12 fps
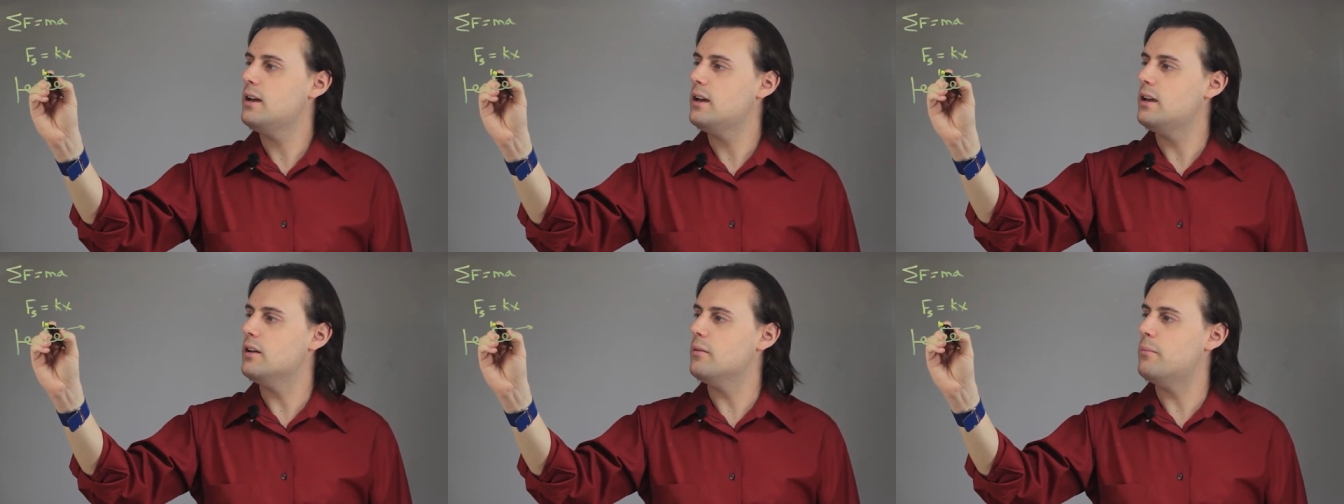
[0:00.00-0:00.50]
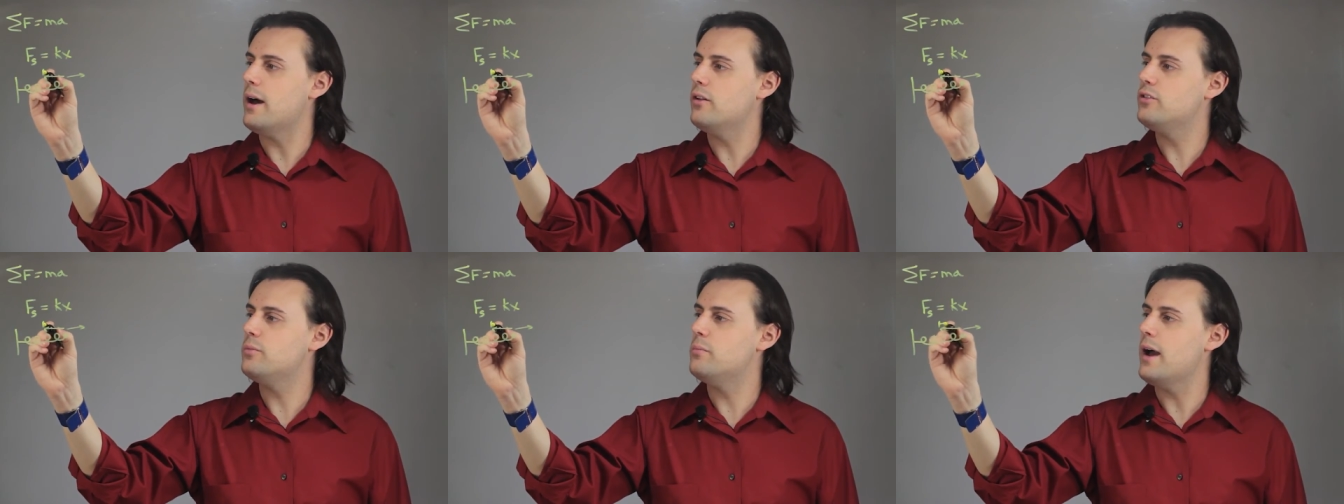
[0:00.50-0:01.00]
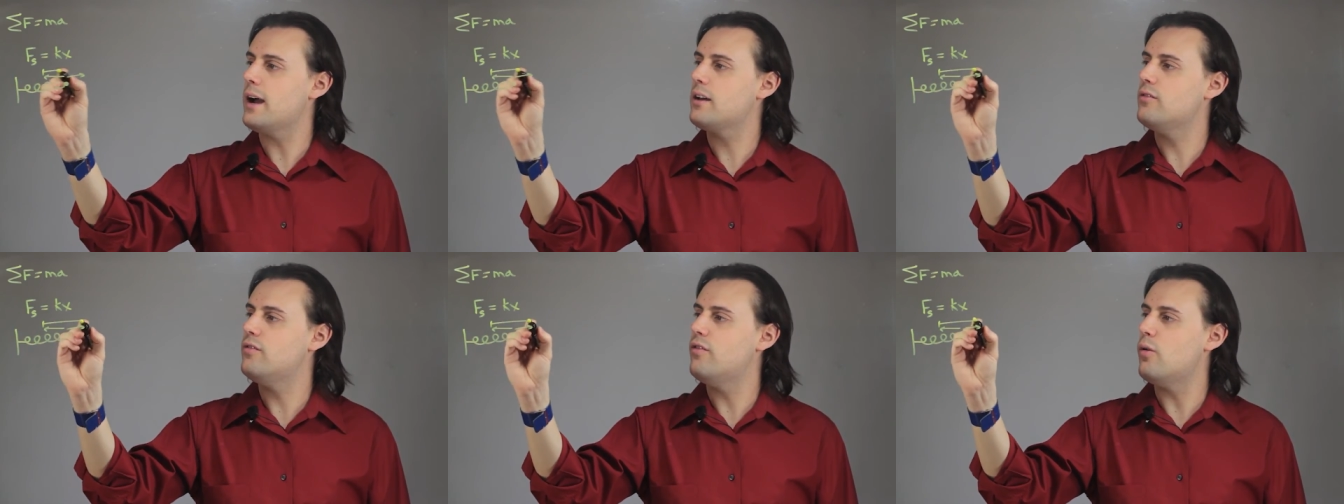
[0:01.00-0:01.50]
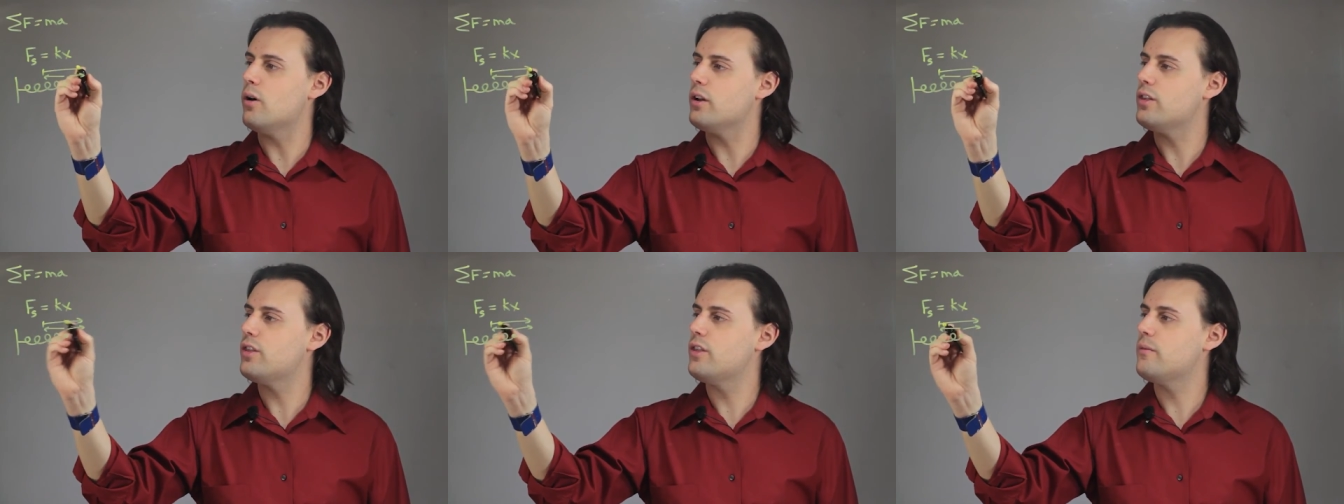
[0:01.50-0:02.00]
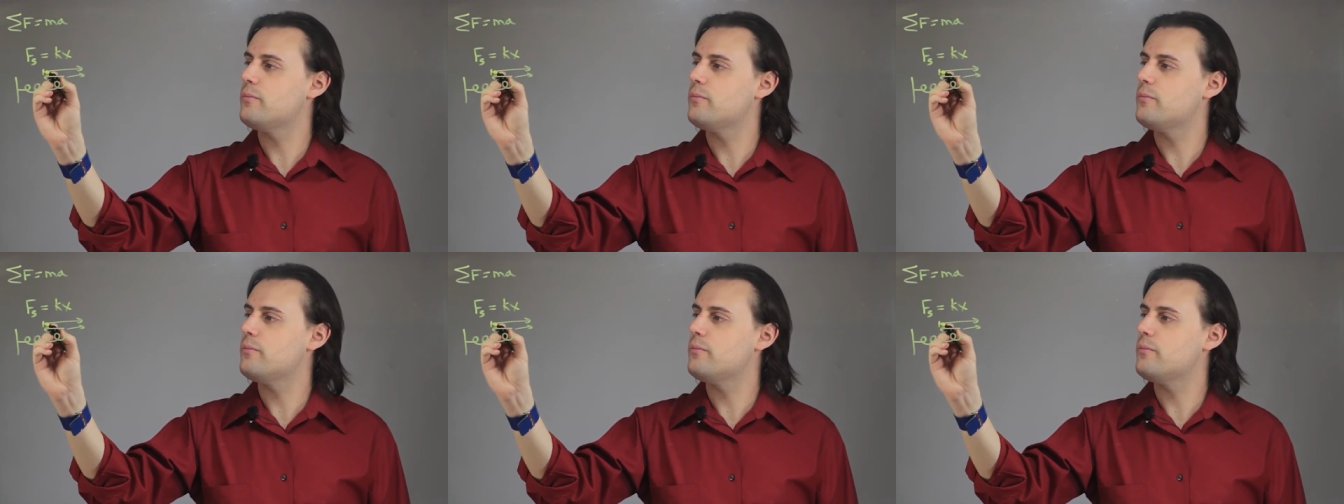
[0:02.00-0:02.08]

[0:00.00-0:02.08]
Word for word: it'll bounce back and forth